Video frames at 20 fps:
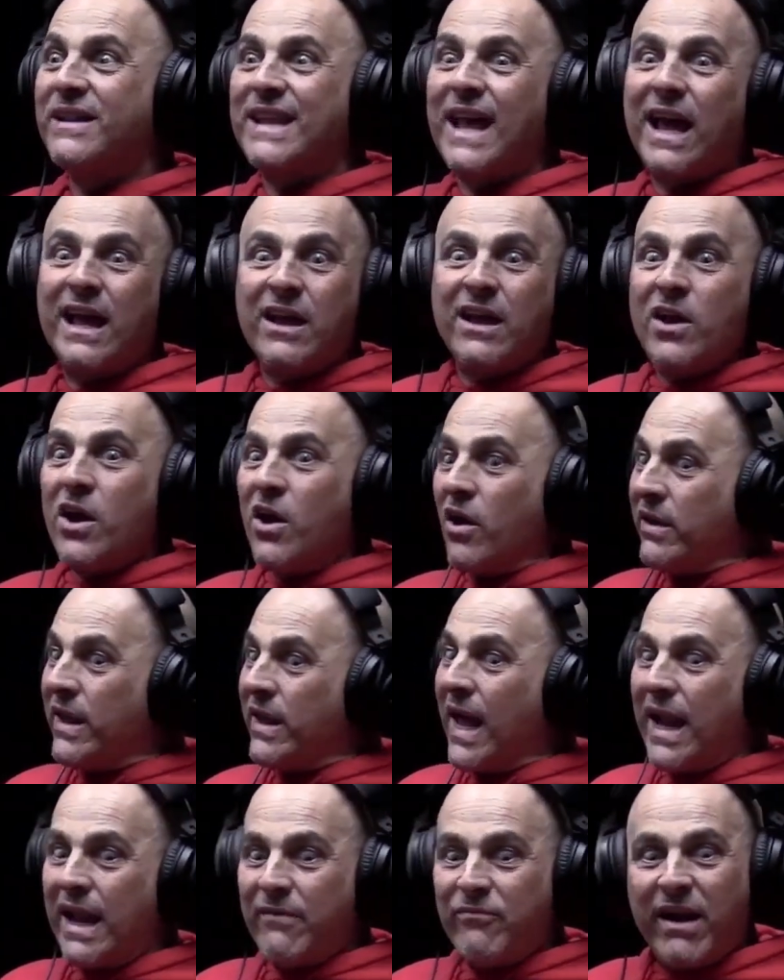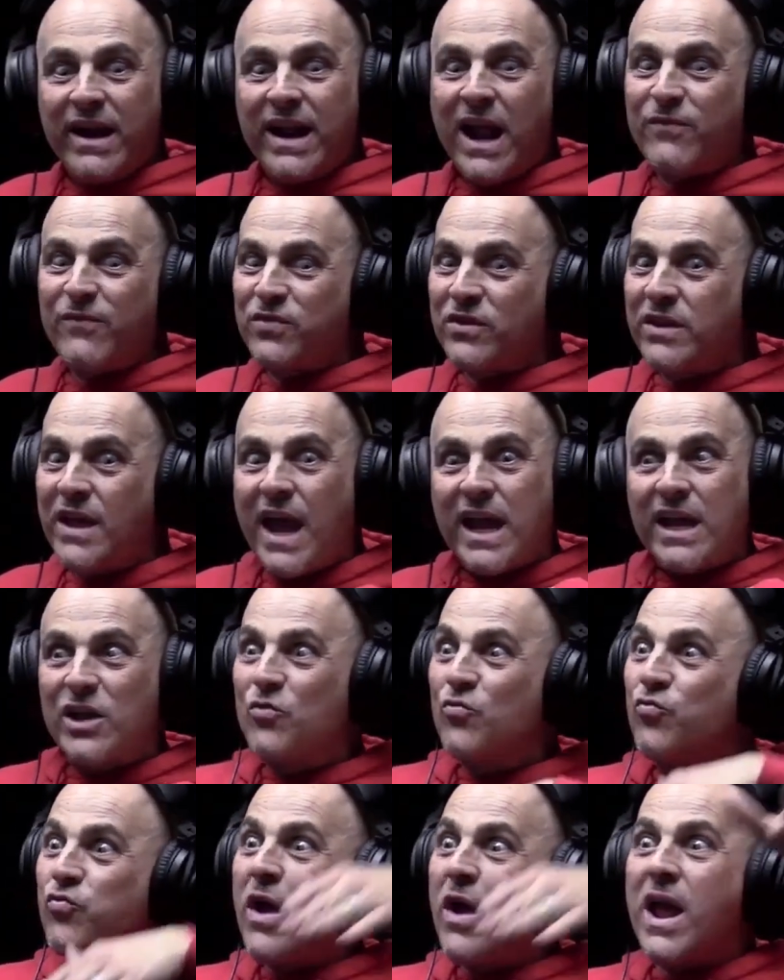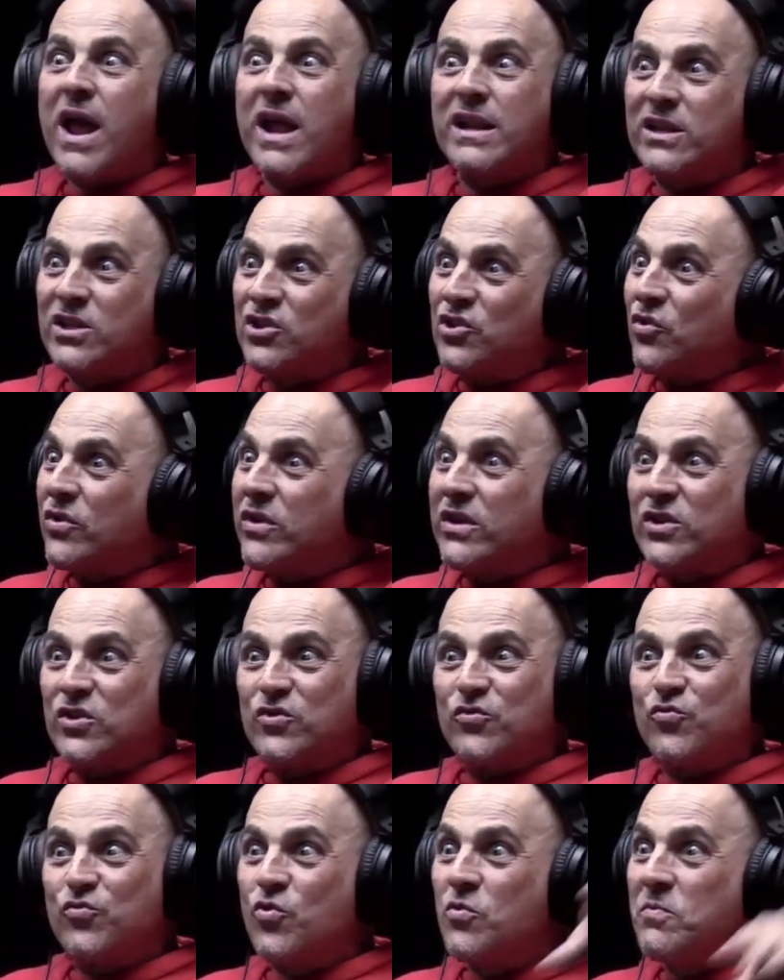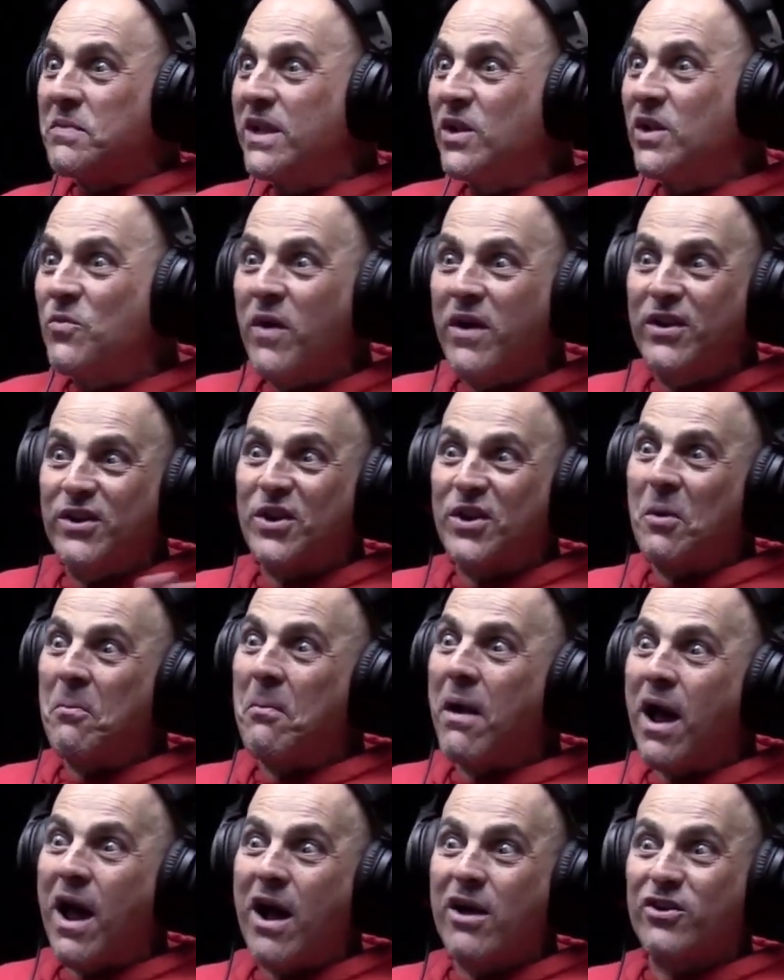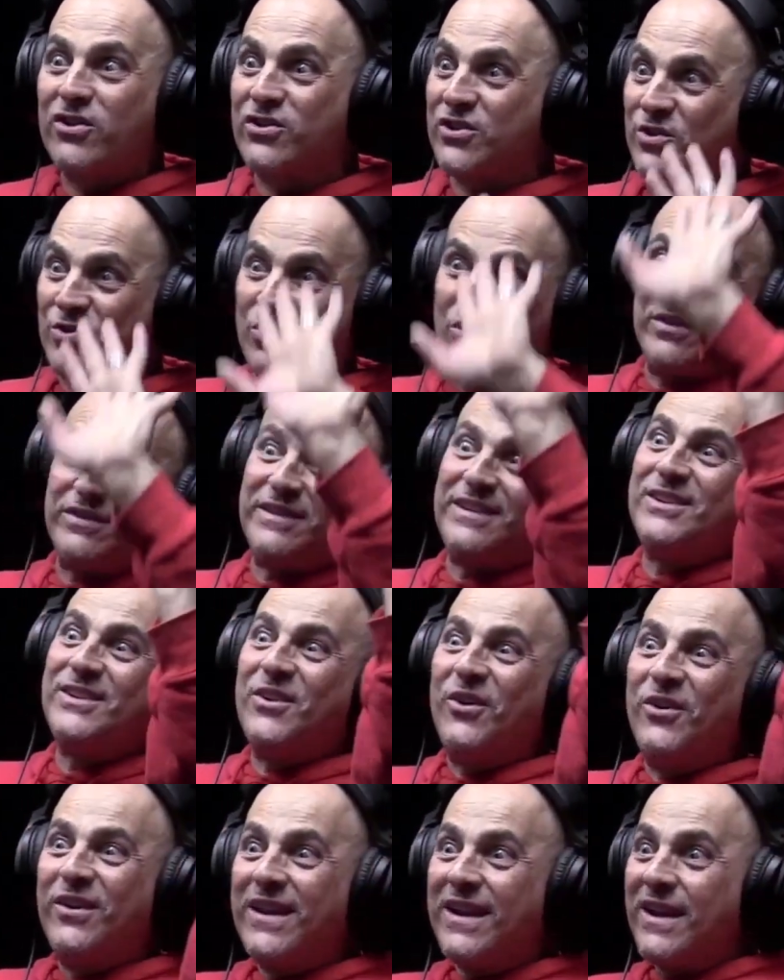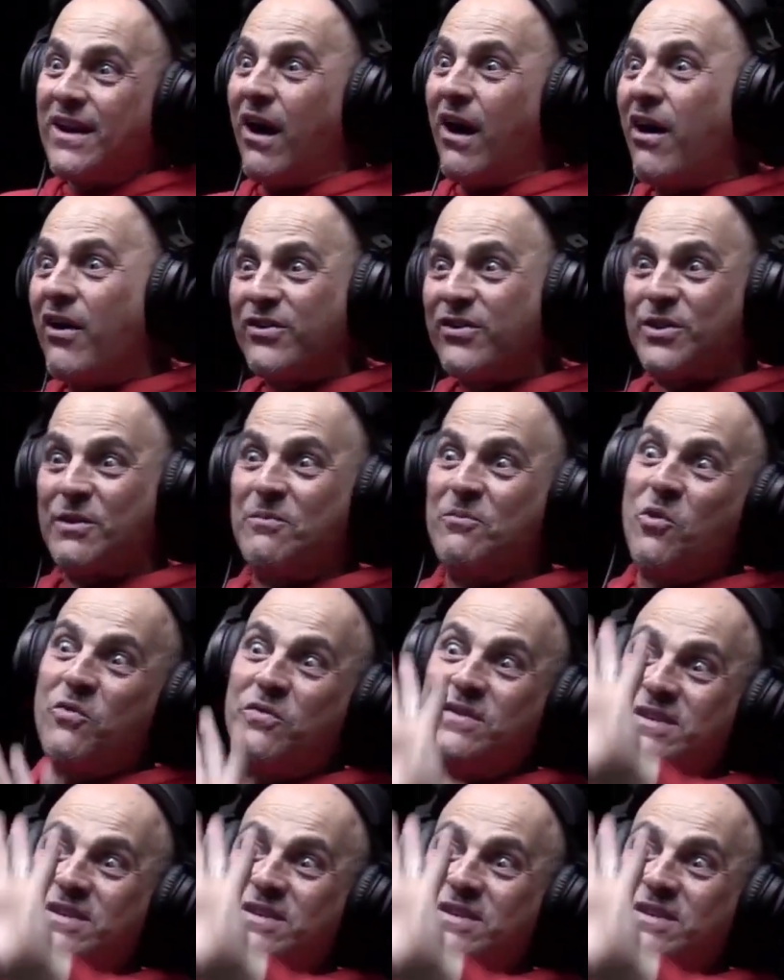That right after that, he ran, he stood in his room, he didn't want to come out because he thought, the movies,